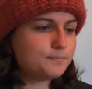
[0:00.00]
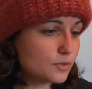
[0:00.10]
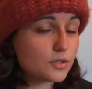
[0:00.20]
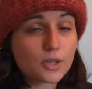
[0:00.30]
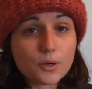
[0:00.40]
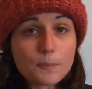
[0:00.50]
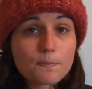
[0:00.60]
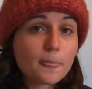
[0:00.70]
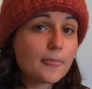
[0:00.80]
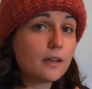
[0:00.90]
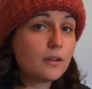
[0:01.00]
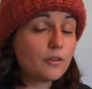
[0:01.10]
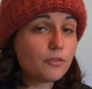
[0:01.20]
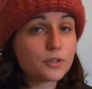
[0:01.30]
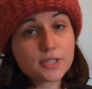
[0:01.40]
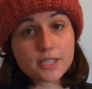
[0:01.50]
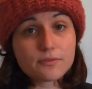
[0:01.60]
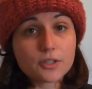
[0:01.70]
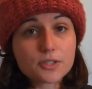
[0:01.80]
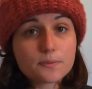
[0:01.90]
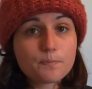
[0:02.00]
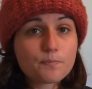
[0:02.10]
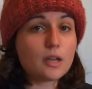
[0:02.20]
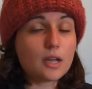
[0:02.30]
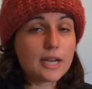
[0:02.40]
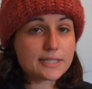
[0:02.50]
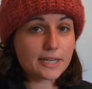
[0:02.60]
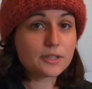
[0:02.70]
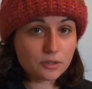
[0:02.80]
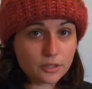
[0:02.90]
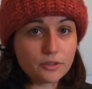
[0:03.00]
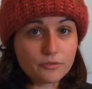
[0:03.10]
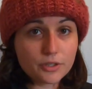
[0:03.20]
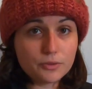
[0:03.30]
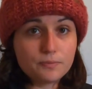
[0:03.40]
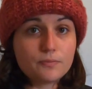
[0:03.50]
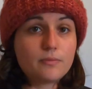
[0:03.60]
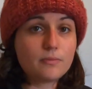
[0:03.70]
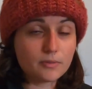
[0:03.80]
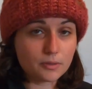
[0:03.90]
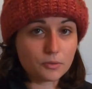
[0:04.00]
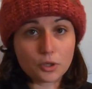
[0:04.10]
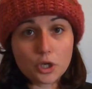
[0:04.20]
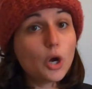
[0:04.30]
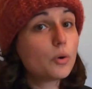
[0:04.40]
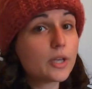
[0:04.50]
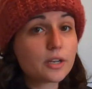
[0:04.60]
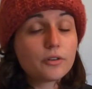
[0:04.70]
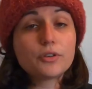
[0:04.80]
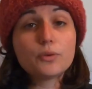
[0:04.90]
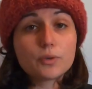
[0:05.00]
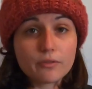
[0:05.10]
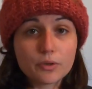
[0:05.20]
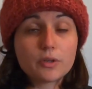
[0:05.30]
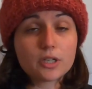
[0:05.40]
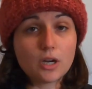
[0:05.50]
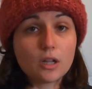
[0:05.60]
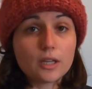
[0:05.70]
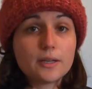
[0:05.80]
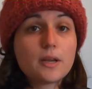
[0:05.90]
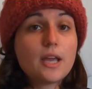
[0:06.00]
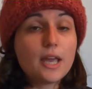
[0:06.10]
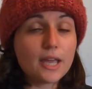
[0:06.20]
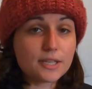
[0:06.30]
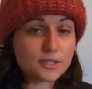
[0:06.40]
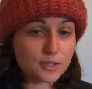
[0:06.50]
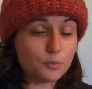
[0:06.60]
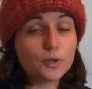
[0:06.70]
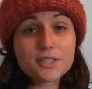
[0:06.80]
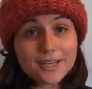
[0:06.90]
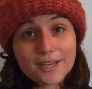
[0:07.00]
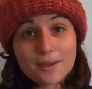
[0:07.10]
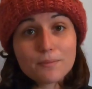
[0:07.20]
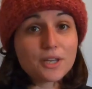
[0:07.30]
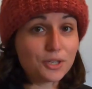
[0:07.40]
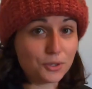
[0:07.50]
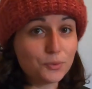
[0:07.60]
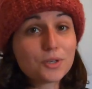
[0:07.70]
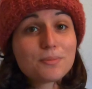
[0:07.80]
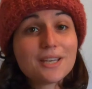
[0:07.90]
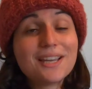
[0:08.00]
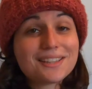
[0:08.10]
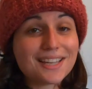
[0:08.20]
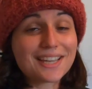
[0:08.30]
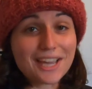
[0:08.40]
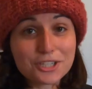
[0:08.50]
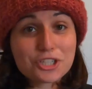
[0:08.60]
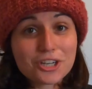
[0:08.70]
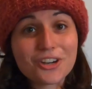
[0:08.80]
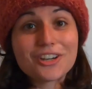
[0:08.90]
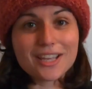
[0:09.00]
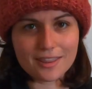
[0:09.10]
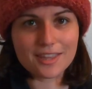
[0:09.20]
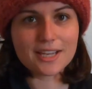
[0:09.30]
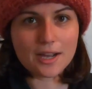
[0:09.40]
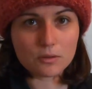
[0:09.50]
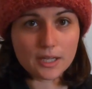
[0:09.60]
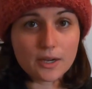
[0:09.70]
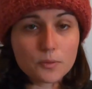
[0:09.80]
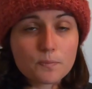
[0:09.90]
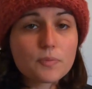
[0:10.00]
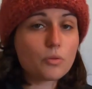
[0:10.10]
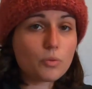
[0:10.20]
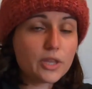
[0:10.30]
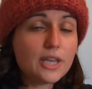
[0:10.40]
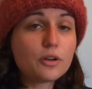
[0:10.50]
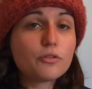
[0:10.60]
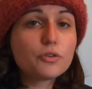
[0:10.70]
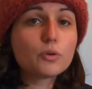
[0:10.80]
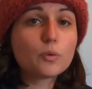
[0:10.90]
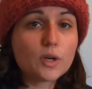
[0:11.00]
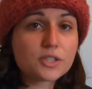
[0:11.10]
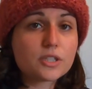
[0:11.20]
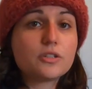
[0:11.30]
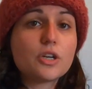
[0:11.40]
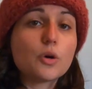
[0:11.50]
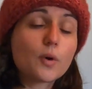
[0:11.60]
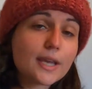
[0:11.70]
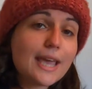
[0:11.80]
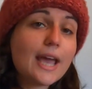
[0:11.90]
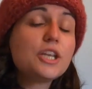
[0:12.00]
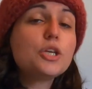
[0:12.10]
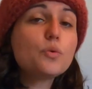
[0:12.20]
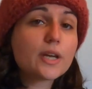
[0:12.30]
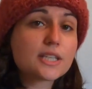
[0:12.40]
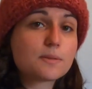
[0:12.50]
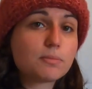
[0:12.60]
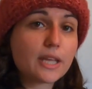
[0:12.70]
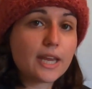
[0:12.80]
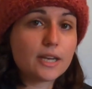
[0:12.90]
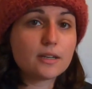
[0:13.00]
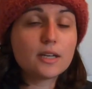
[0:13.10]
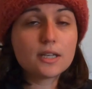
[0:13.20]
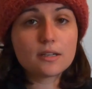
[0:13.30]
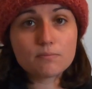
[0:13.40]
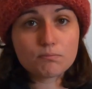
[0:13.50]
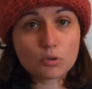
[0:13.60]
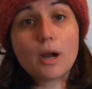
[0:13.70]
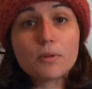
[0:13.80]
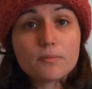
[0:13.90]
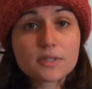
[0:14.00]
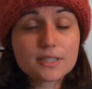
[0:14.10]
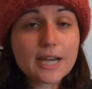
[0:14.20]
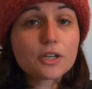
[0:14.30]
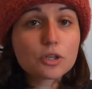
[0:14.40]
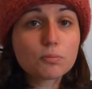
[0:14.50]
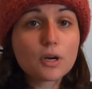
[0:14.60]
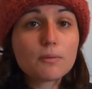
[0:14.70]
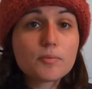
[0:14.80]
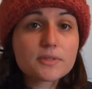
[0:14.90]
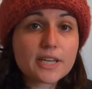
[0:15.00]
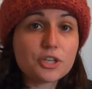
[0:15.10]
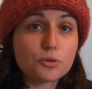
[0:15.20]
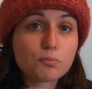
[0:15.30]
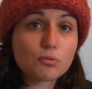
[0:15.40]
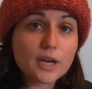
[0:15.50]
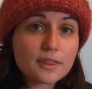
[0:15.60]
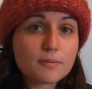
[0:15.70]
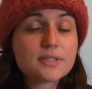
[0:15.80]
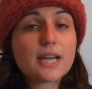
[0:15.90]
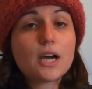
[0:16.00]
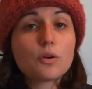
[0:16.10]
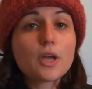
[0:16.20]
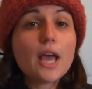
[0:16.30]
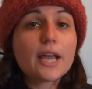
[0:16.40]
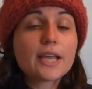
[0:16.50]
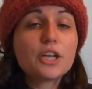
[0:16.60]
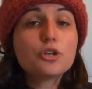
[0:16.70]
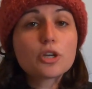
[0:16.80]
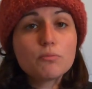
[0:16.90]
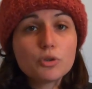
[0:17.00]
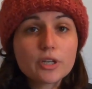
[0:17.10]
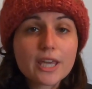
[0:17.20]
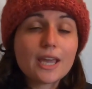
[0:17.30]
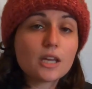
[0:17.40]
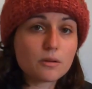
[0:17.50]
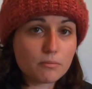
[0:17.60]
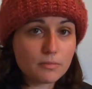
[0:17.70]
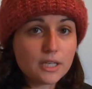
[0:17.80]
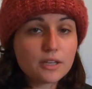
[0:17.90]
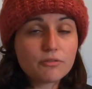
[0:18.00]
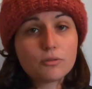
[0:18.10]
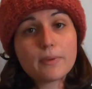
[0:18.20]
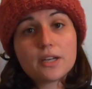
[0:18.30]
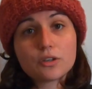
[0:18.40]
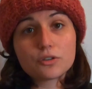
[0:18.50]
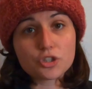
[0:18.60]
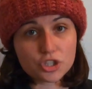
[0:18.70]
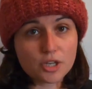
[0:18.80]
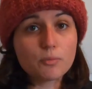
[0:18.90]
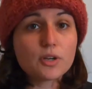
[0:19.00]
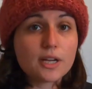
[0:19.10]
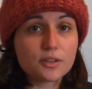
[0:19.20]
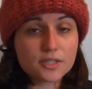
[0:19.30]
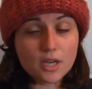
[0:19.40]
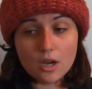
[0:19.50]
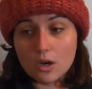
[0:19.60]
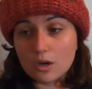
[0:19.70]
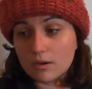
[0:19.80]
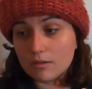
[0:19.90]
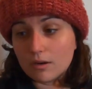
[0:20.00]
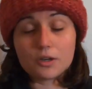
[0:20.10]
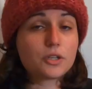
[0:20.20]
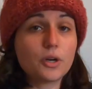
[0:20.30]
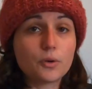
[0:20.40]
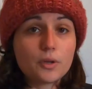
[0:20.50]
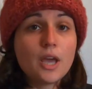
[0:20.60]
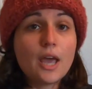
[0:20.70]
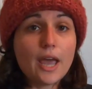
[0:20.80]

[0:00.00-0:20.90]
So first things first, a technical interview or a coding interview, whatever you want to call it, is the one time that you want to be like Ed Sheeran and think out loud. The interviewer wants to know, can you explain problems, technical problems? Can you break them down? And can you communicate in a meaningful manner to someone else on code?